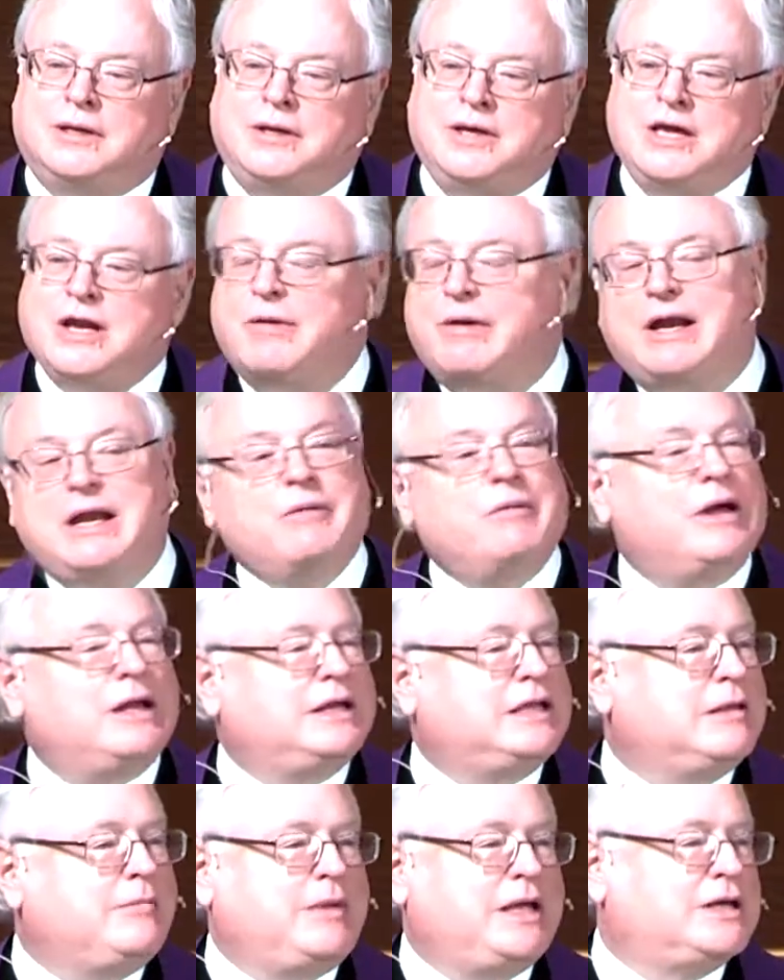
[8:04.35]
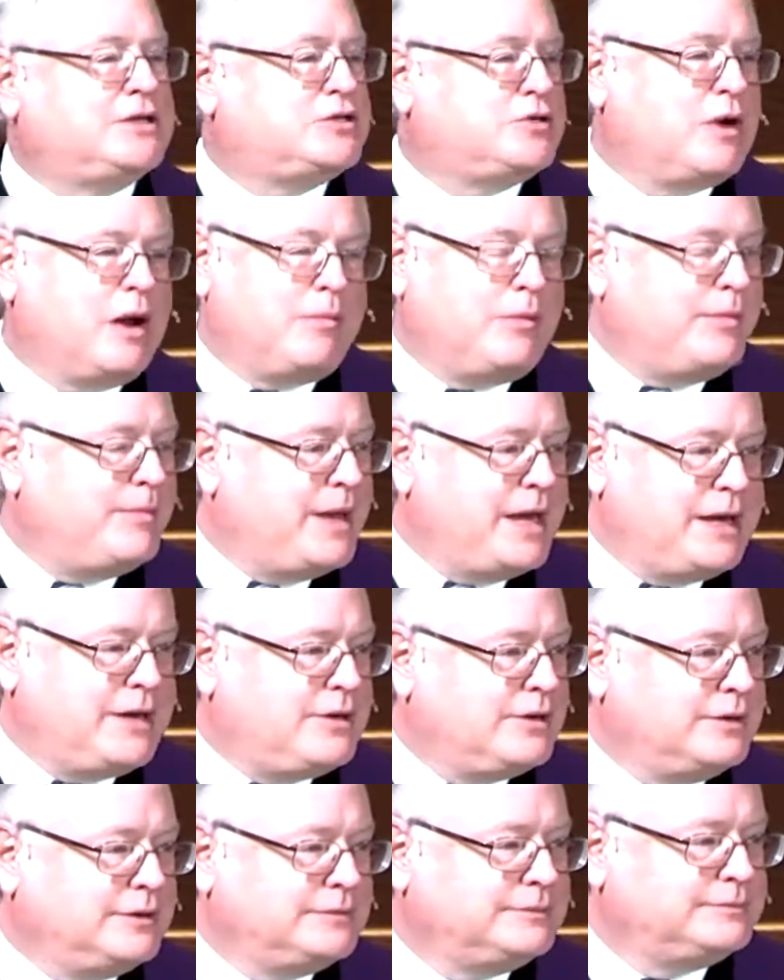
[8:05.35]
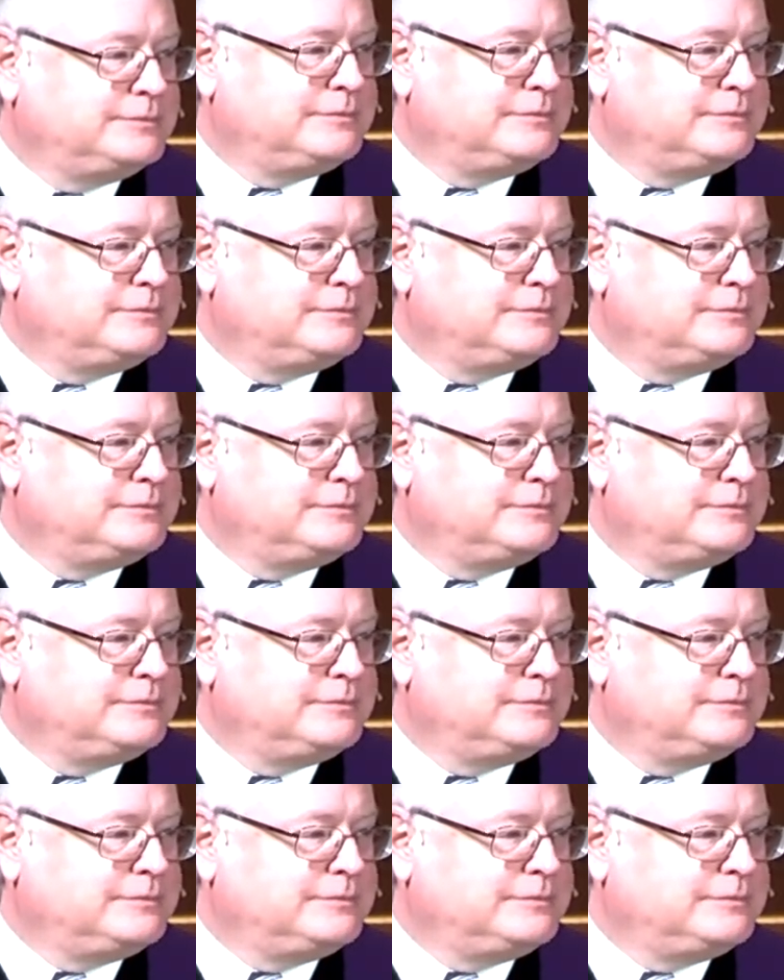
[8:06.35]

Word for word: You know, anyone can be a troublemaker.